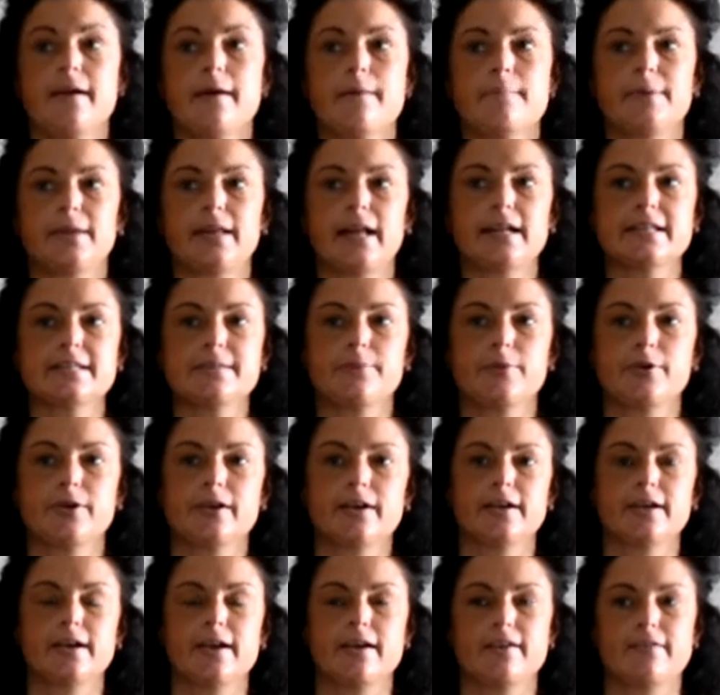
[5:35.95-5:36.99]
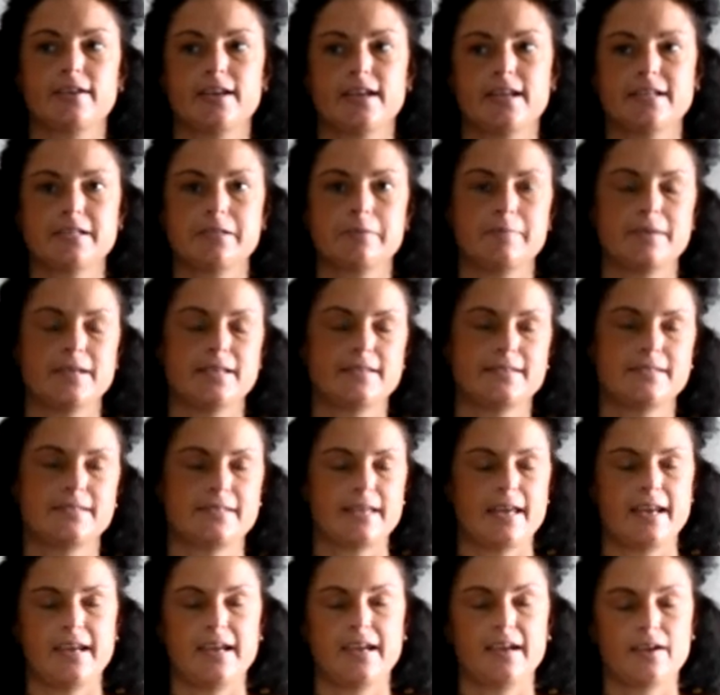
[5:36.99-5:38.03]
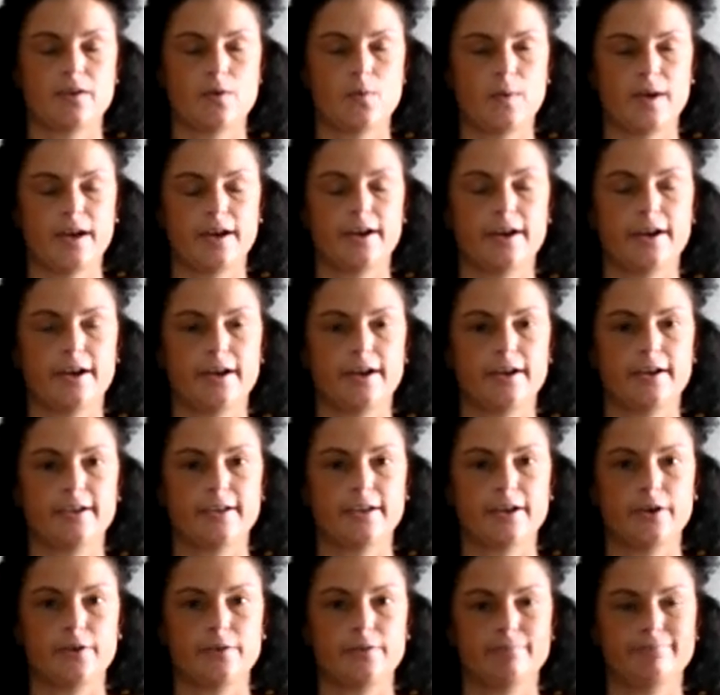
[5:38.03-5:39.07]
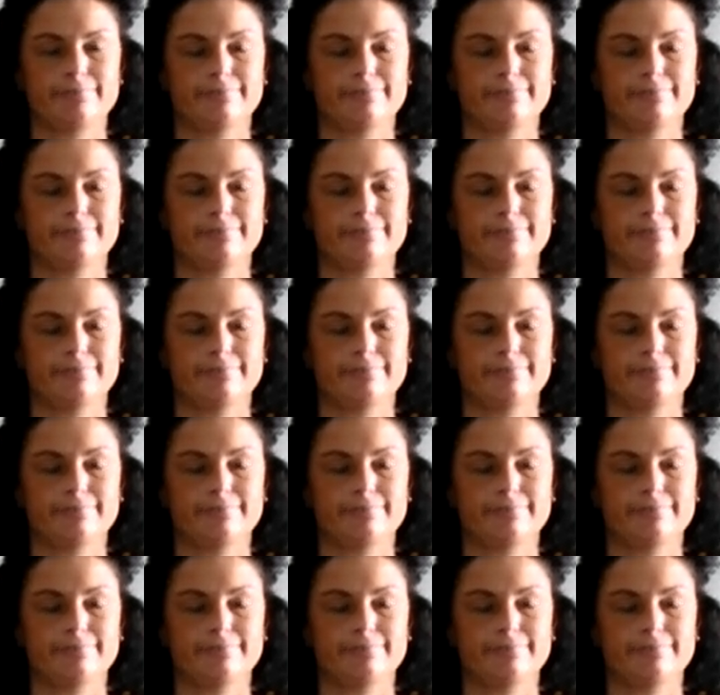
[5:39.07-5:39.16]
But that's more of an intimate setting where, you know,